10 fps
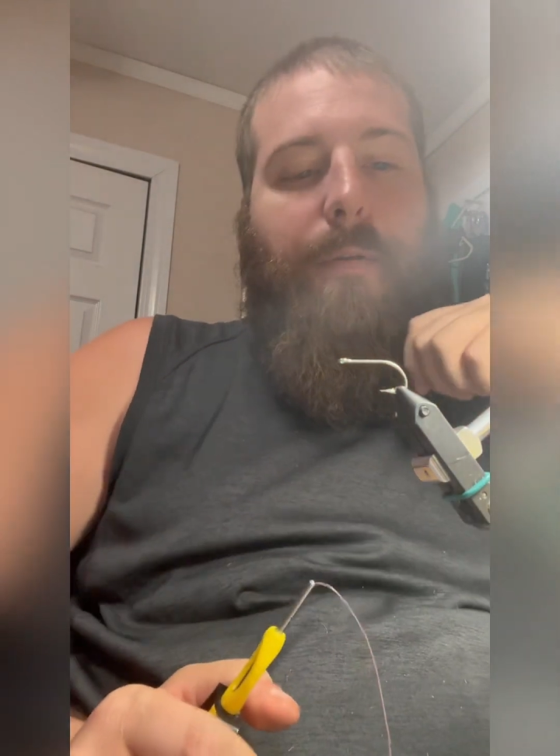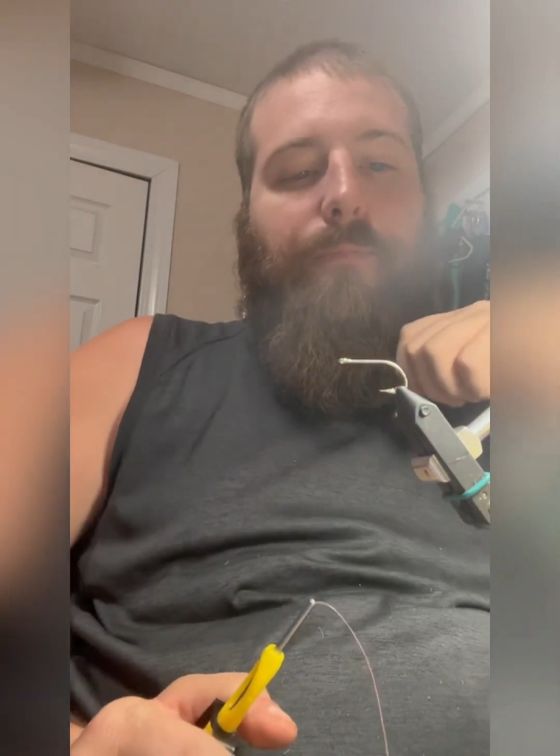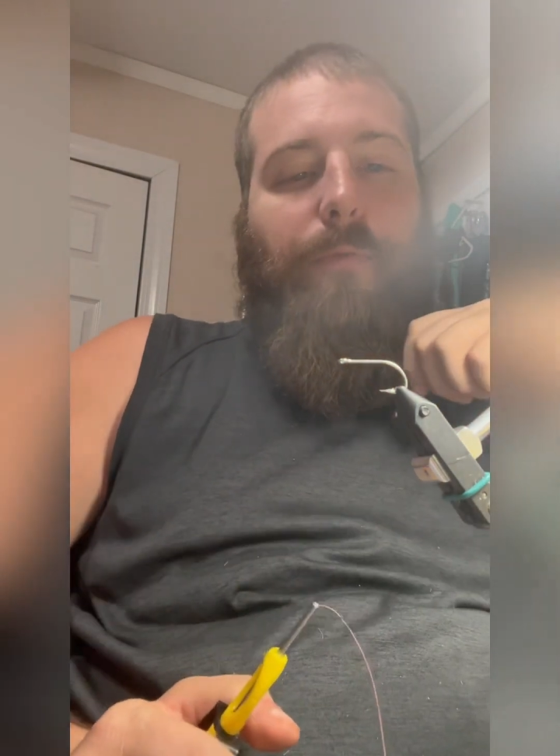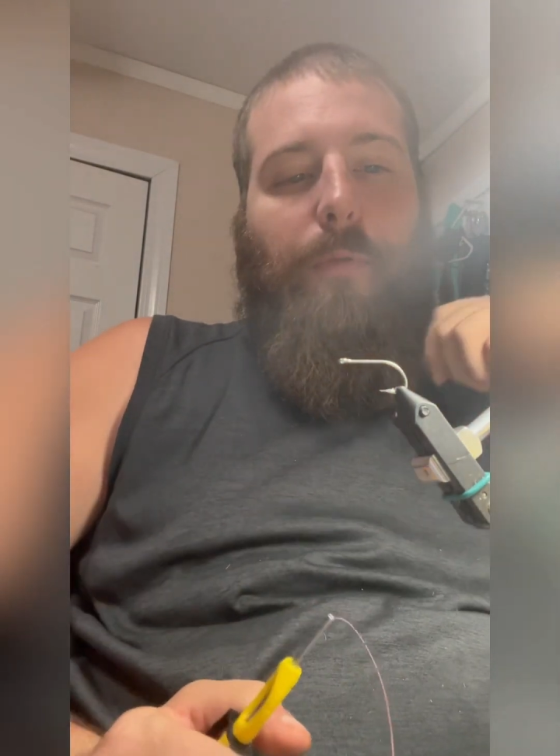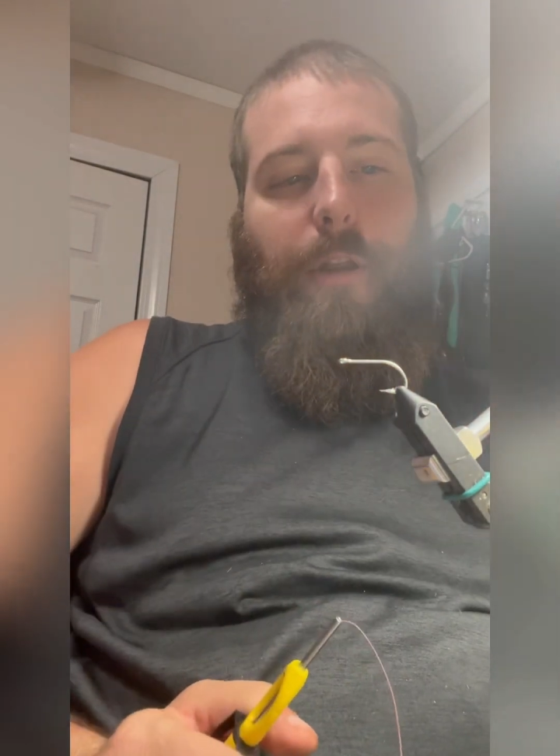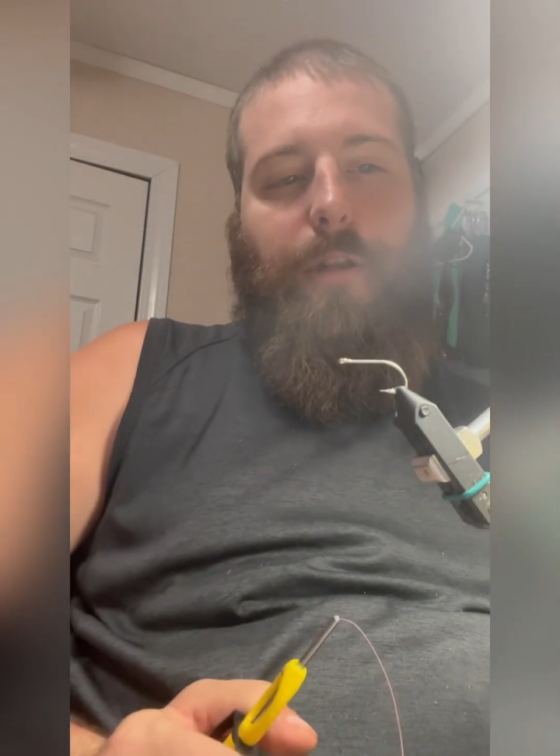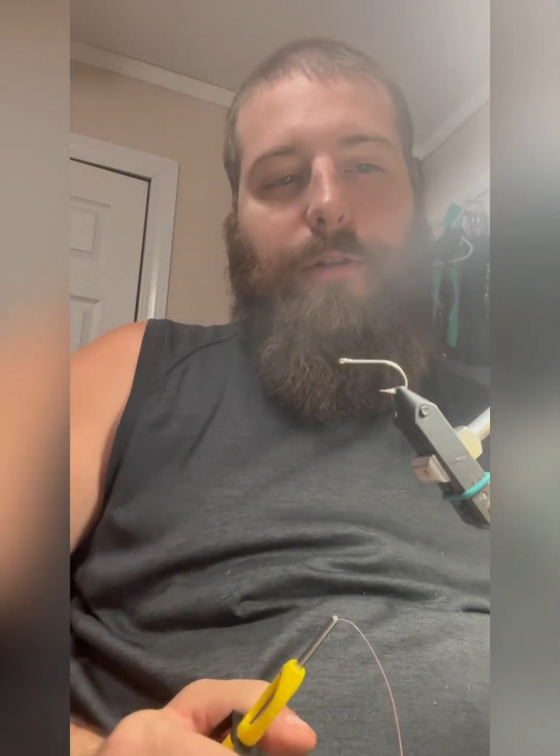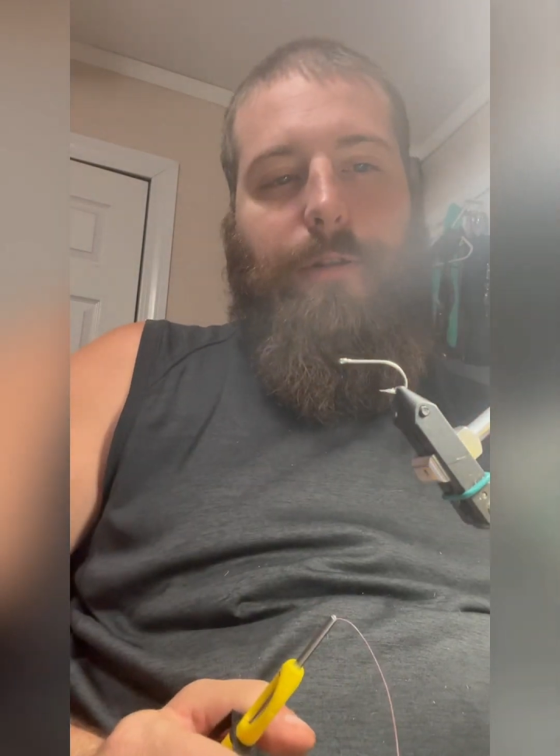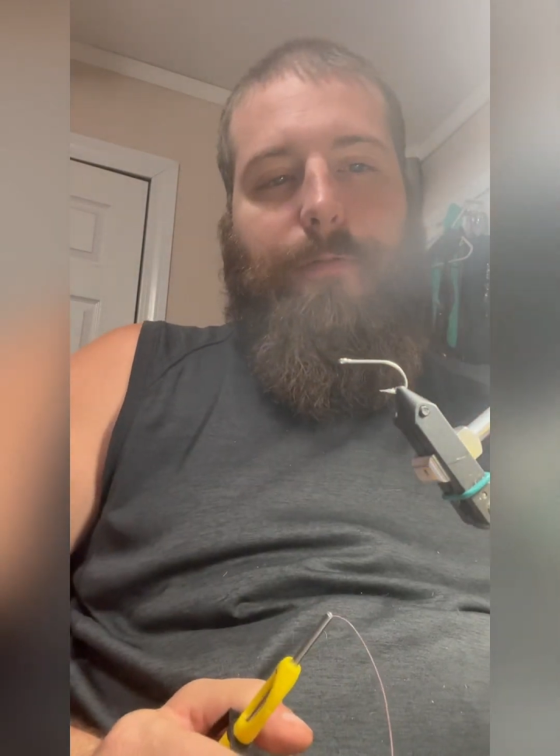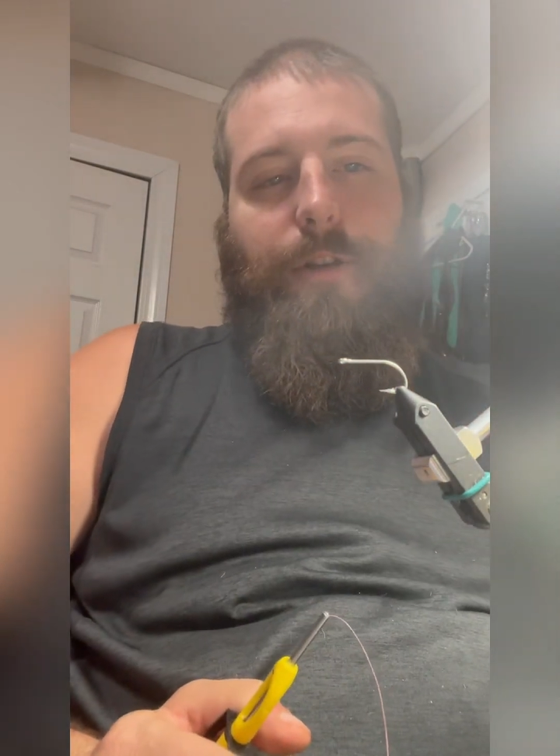When I used
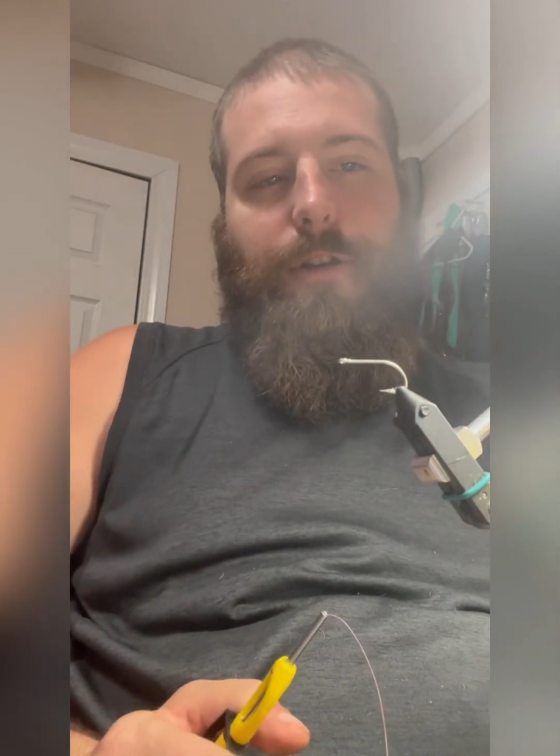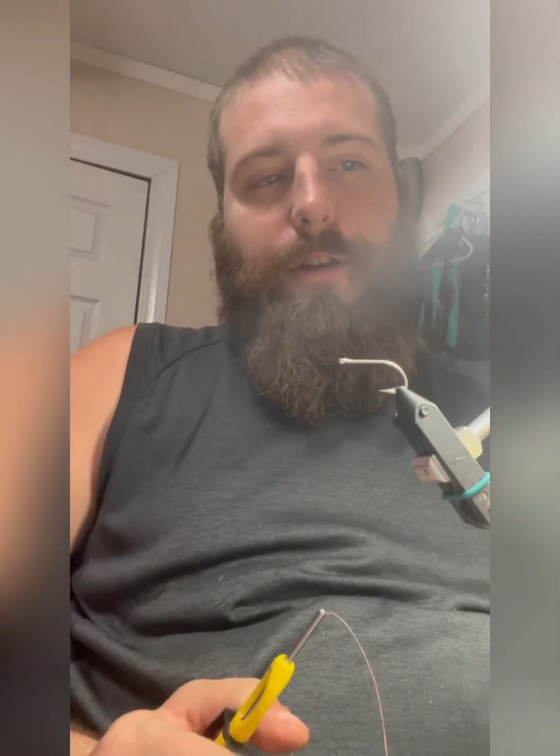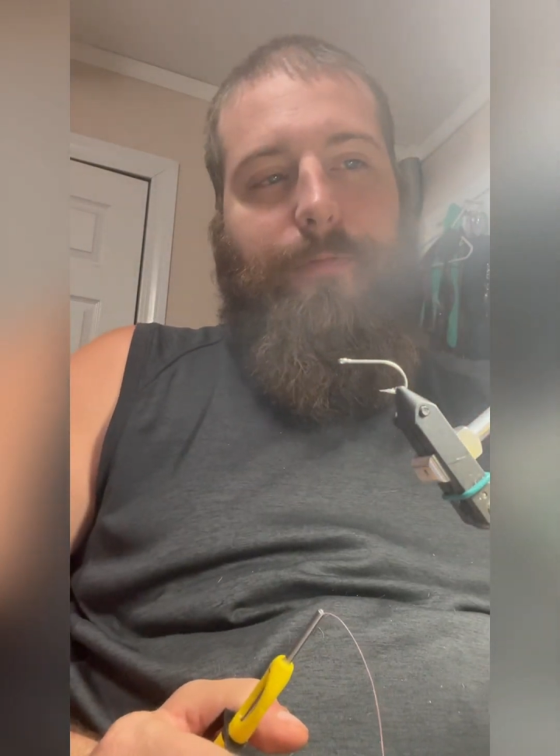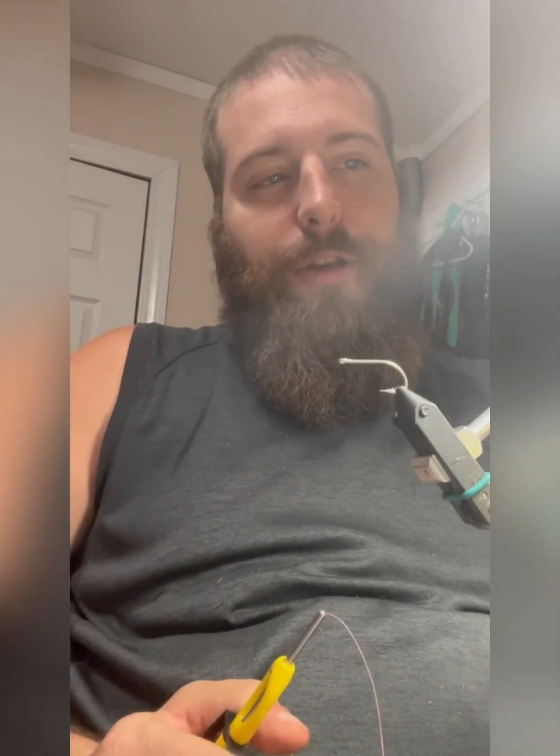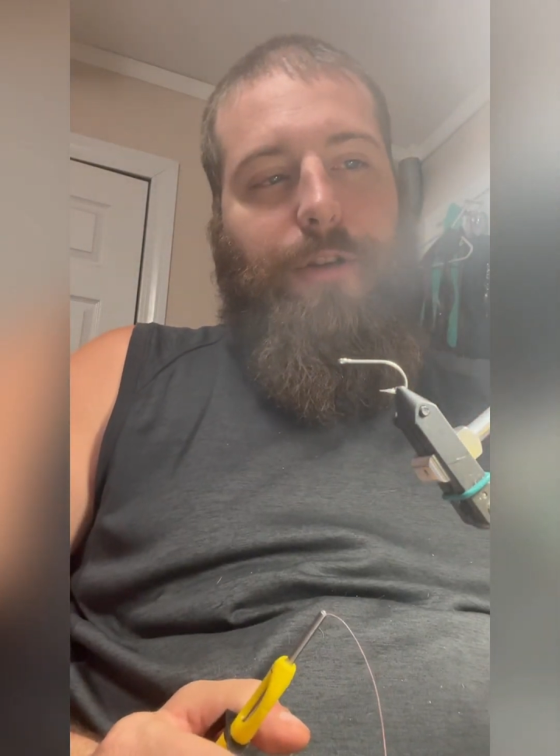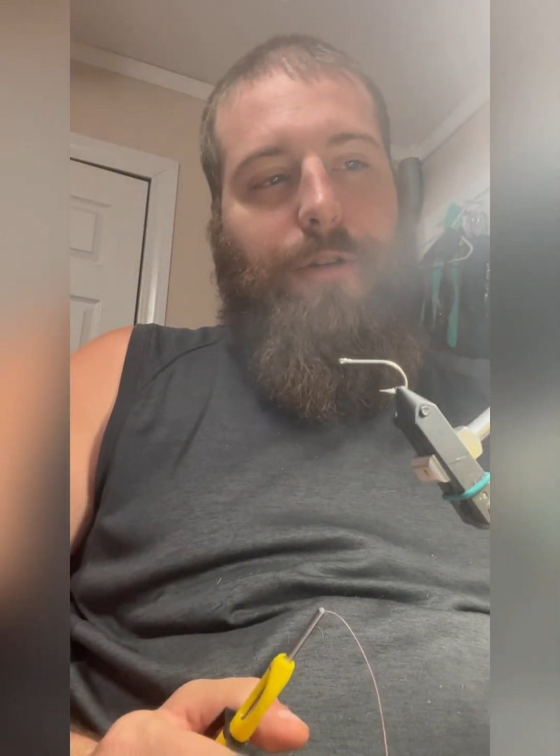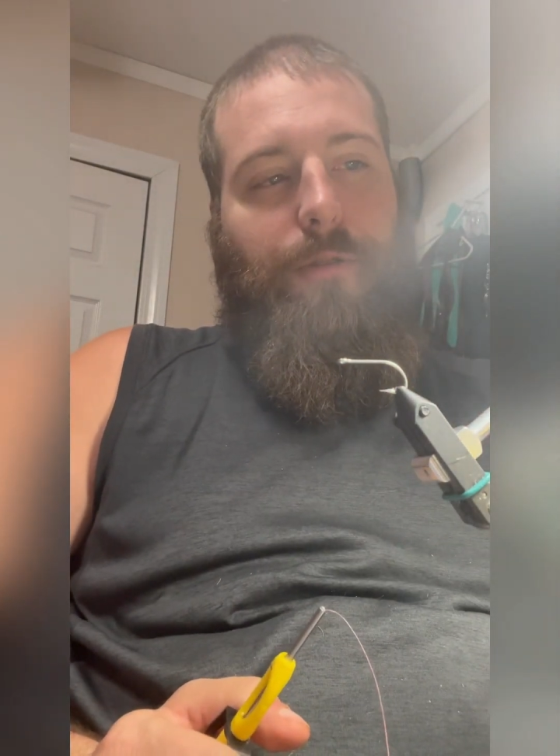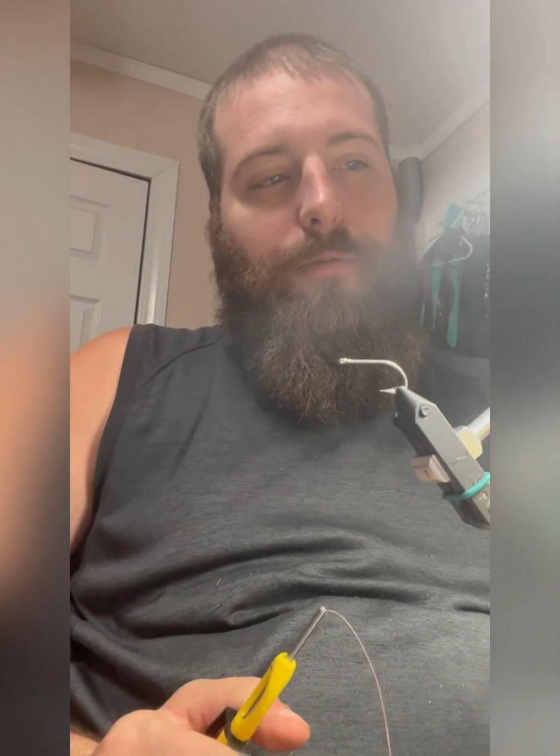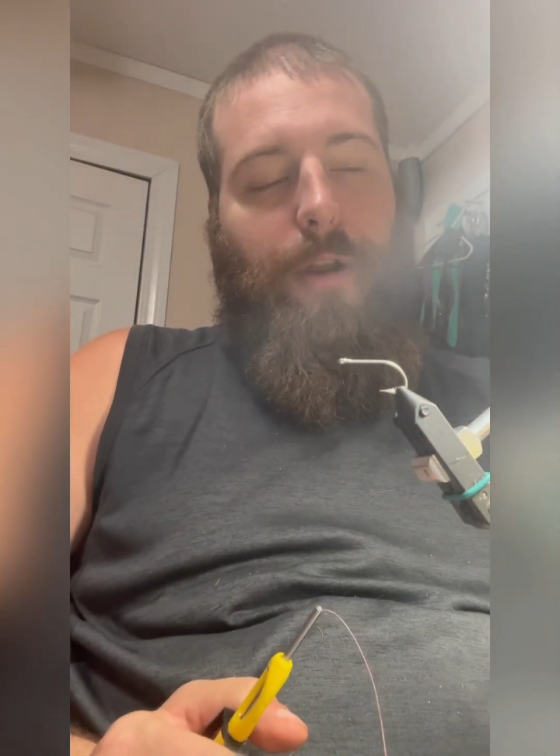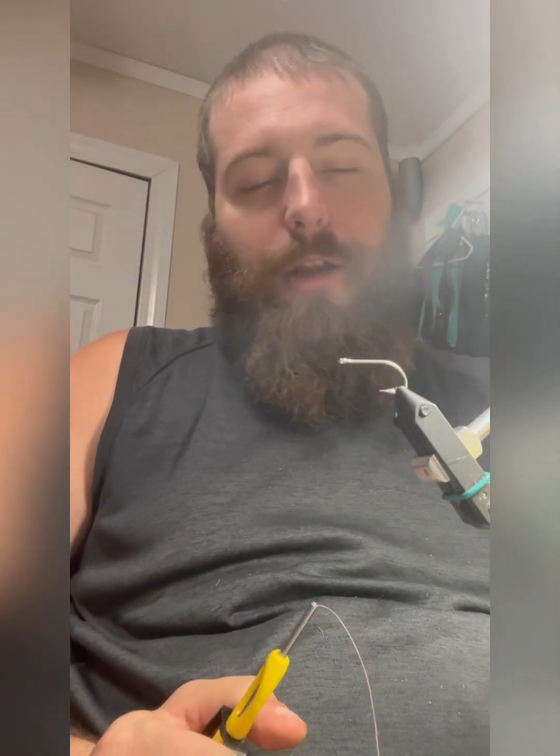to fish conventional
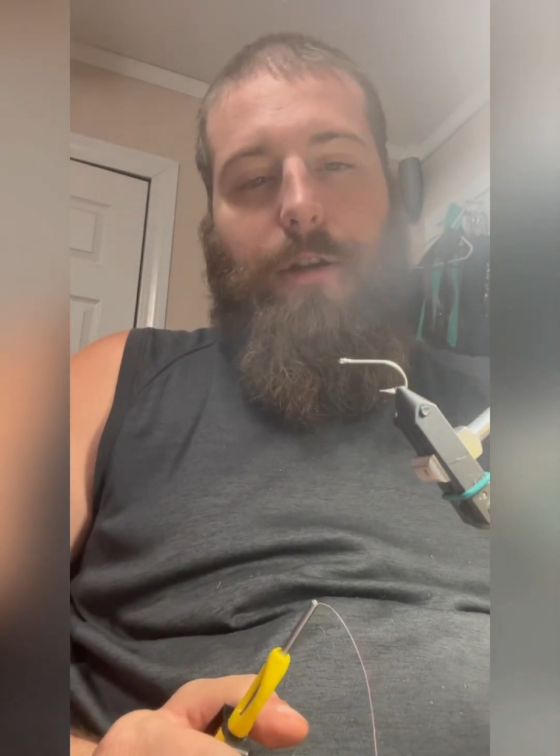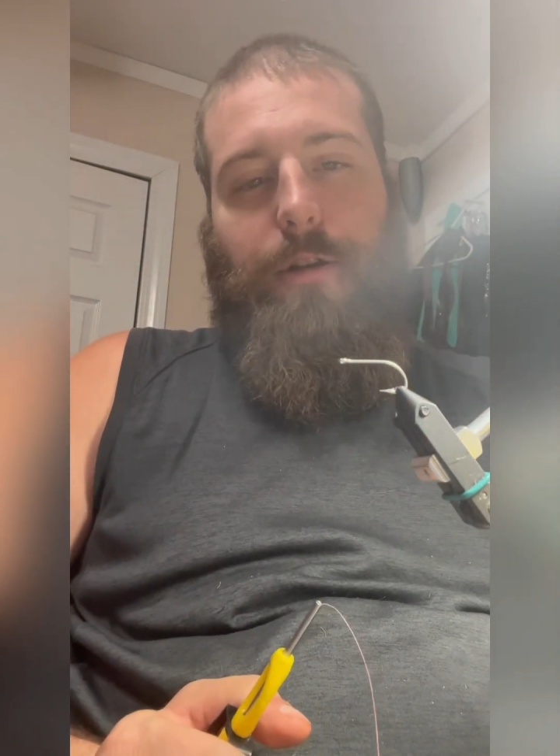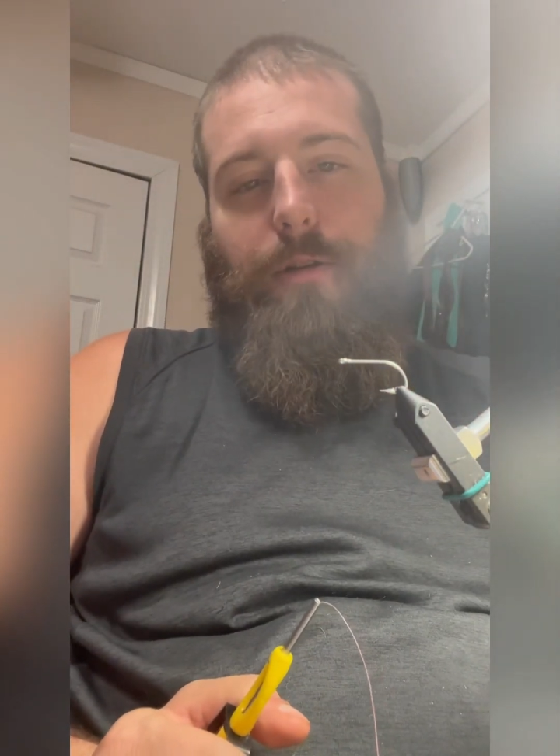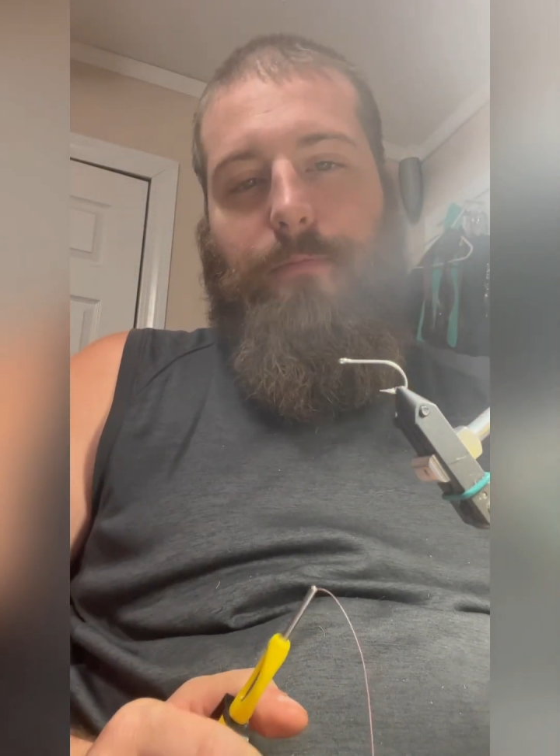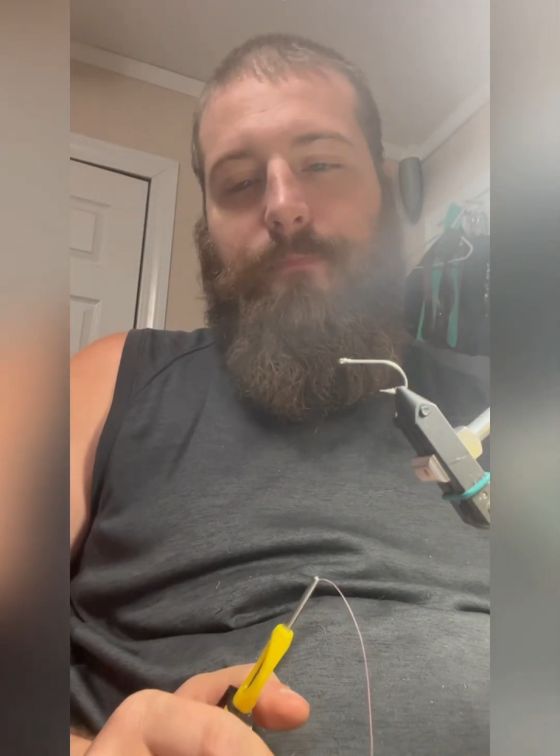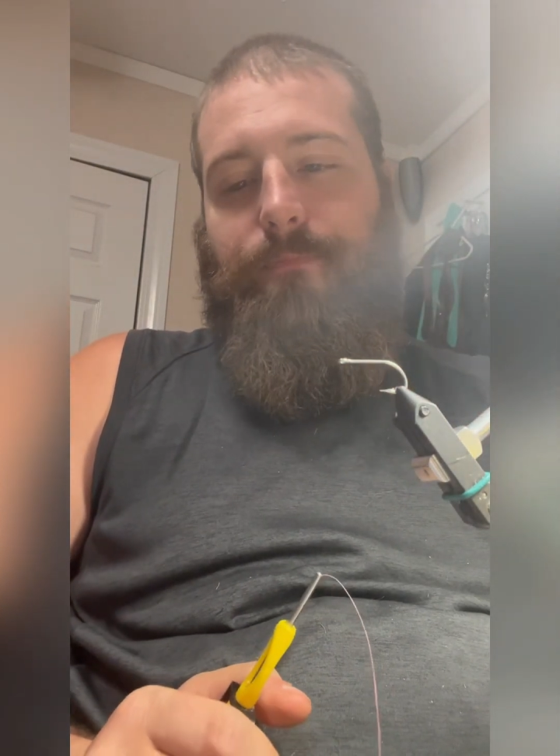when I could,